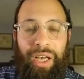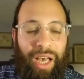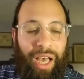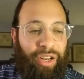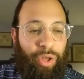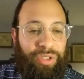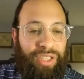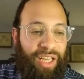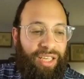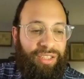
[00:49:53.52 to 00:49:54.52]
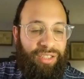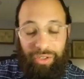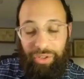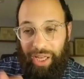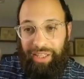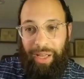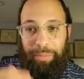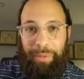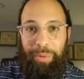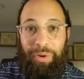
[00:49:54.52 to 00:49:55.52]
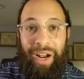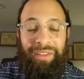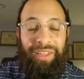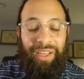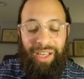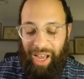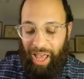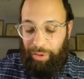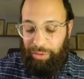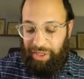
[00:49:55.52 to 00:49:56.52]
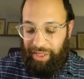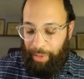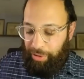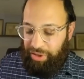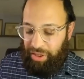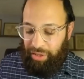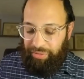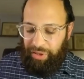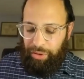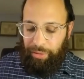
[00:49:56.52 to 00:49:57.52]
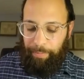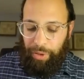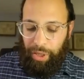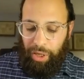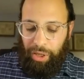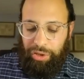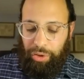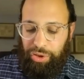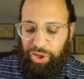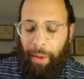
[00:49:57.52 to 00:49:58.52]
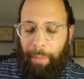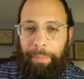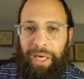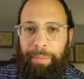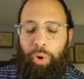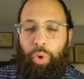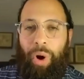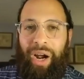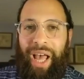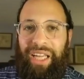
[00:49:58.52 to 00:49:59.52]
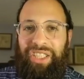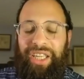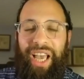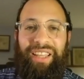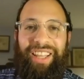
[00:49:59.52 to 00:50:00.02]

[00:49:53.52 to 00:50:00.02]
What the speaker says: And in those days, you had dead people around, and there was a dead person in the field. So some people want to educate their